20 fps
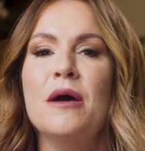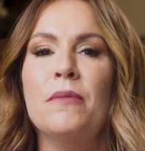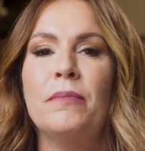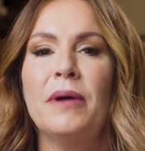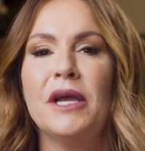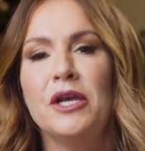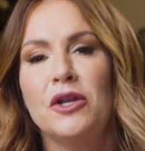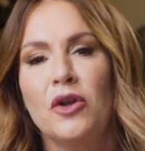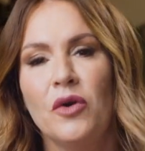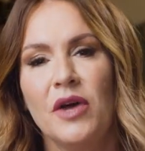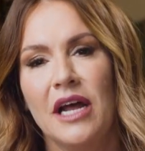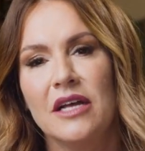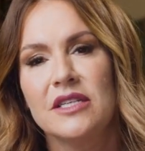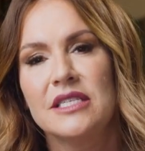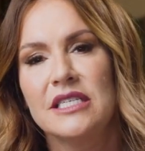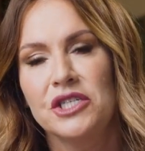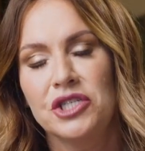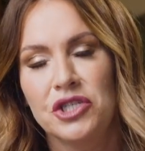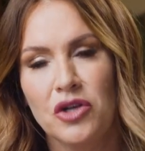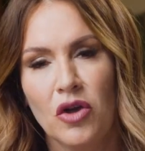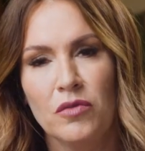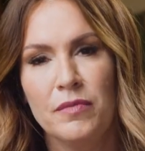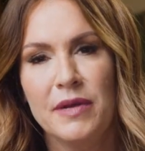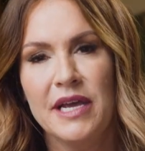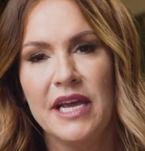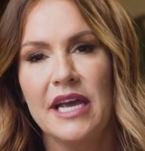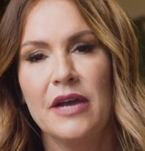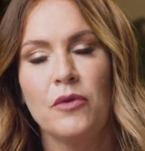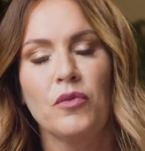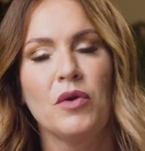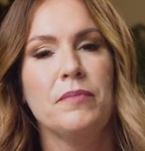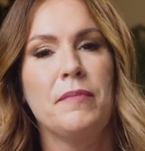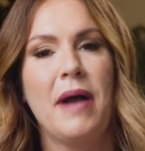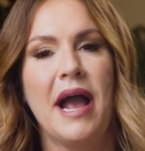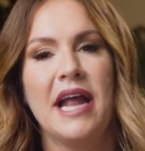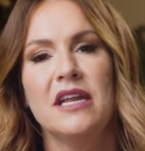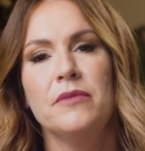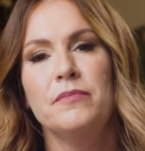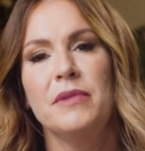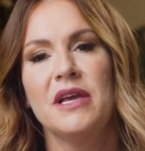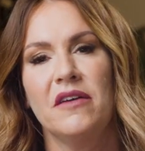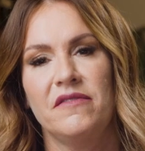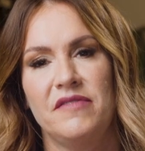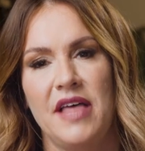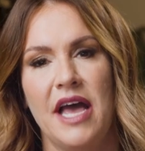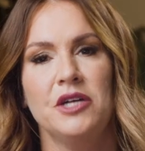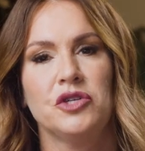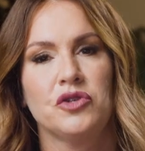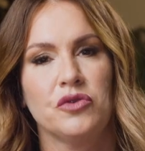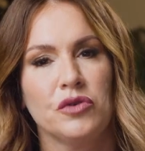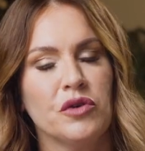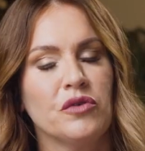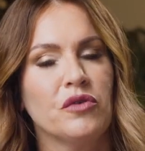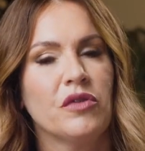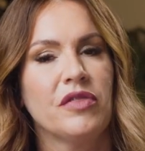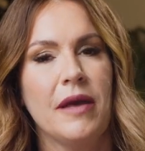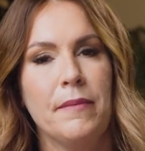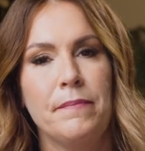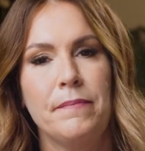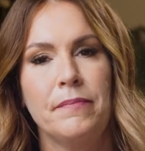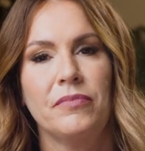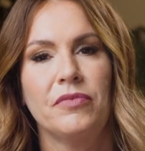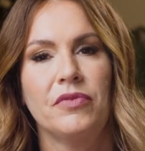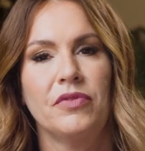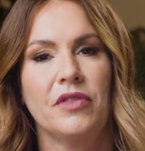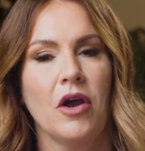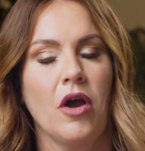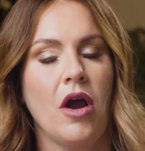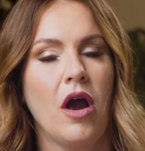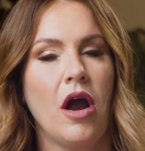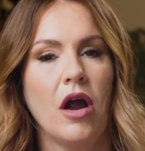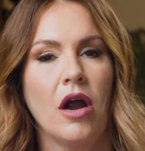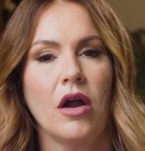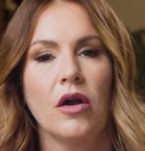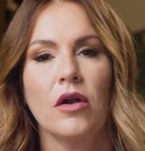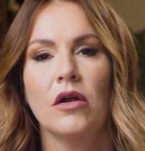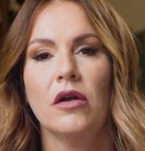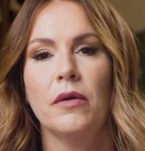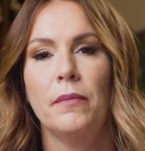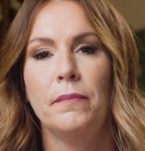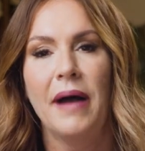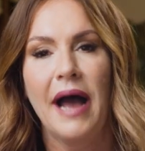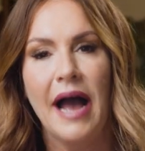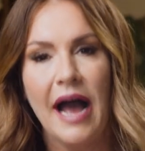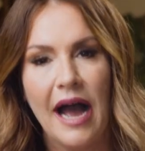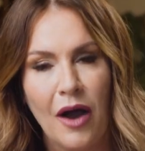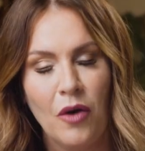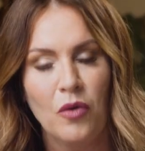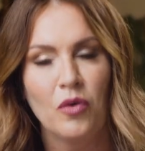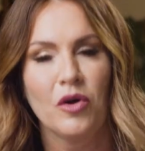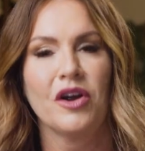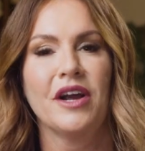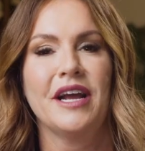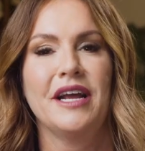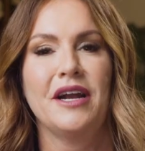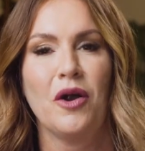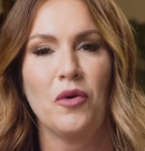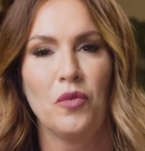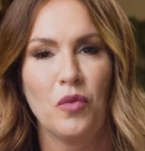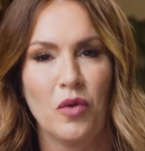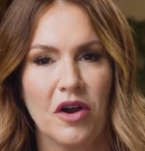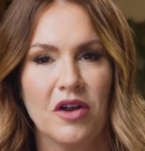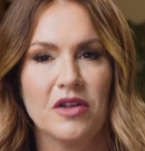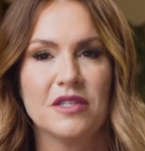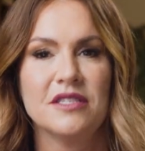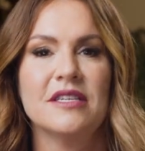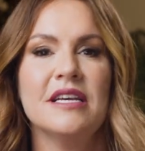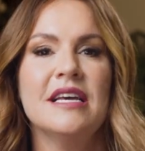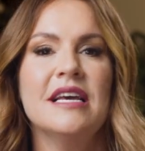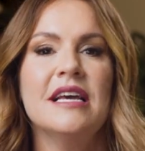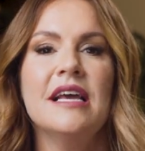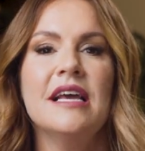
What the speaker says: But you know what else it showed me? It reminded me of that truth that there are power in our words.